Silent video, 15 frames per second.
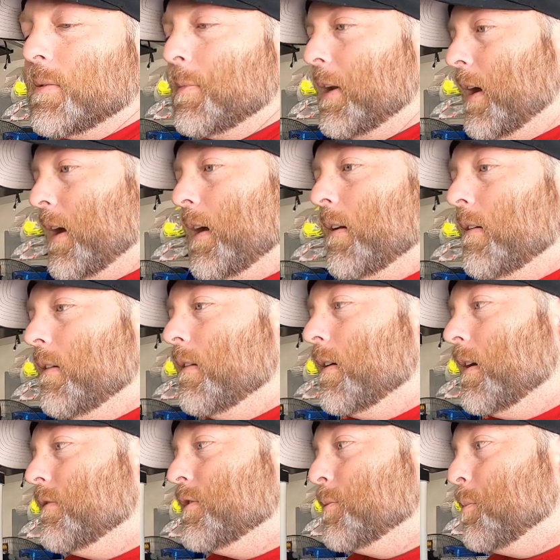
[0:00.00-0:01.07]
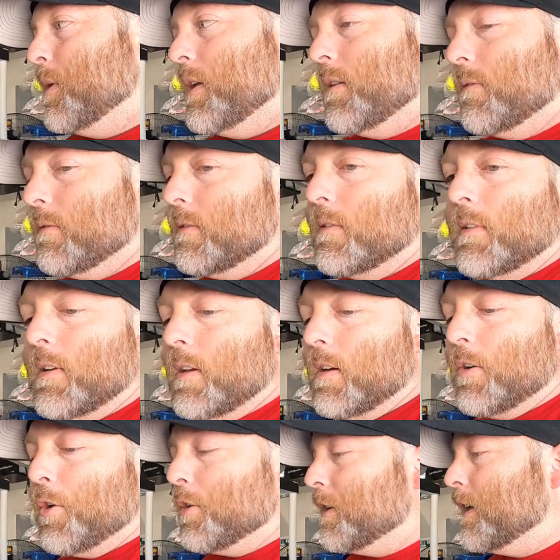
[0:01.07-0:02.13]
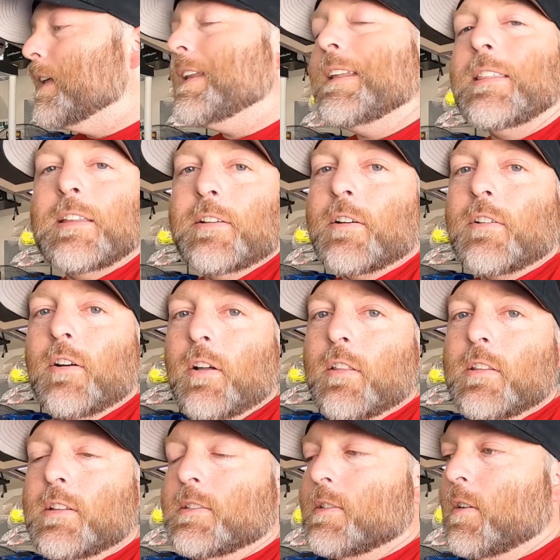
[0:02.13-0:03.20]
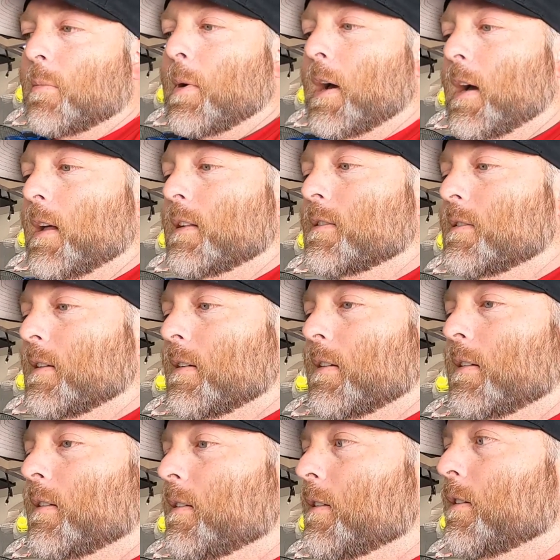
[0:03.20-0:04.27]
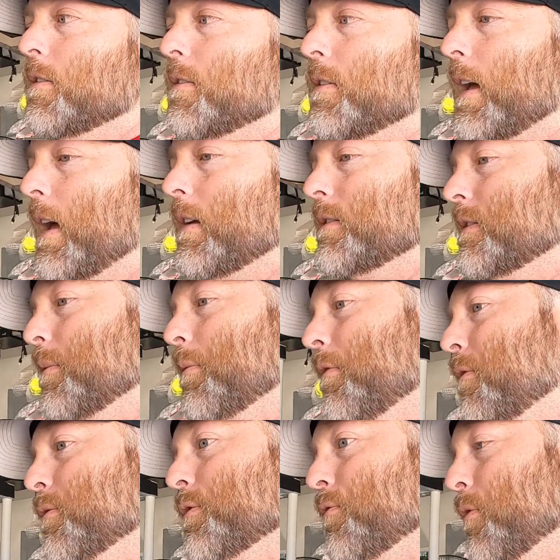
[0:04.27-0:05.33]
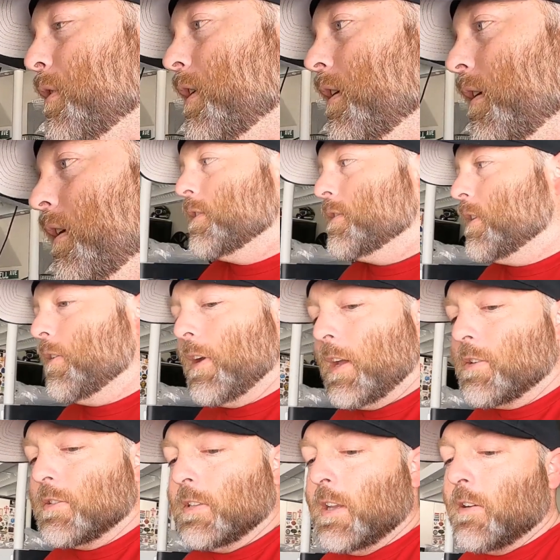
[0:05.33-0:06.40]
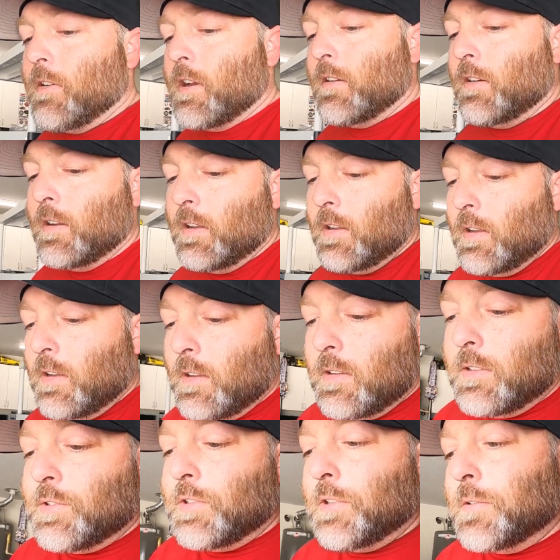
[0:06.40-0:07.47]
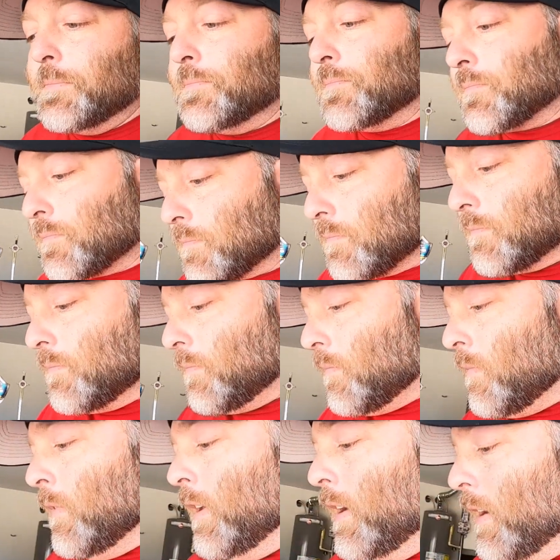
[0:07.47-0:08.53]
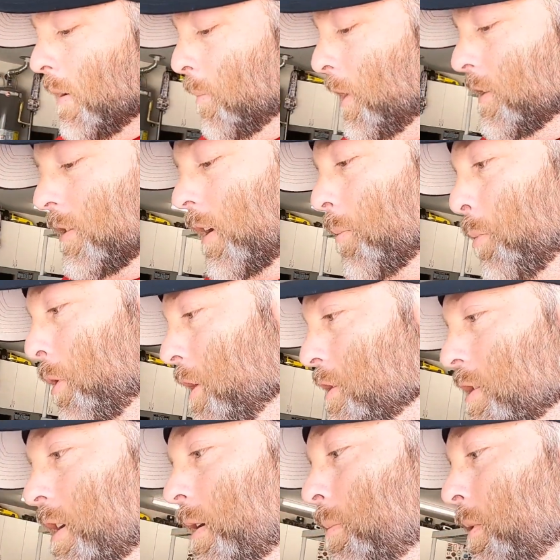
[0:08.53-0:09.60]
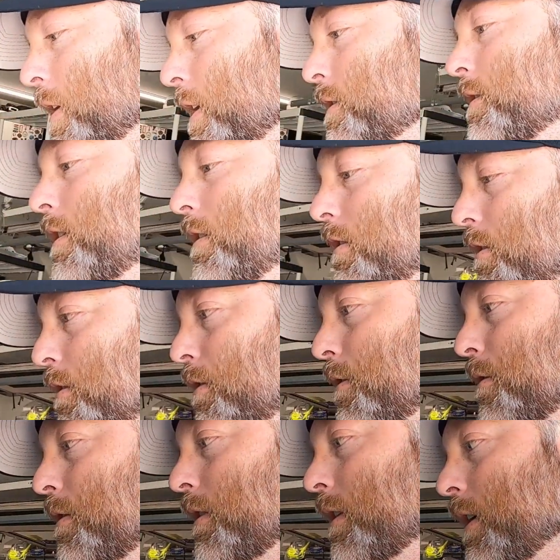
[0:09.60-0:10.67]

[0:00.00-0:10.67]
I mean, I've spent hardly anything on all these little mods. You know, some of it was free stuff I had just laying around. So but it's all pretty cheap and easy to do.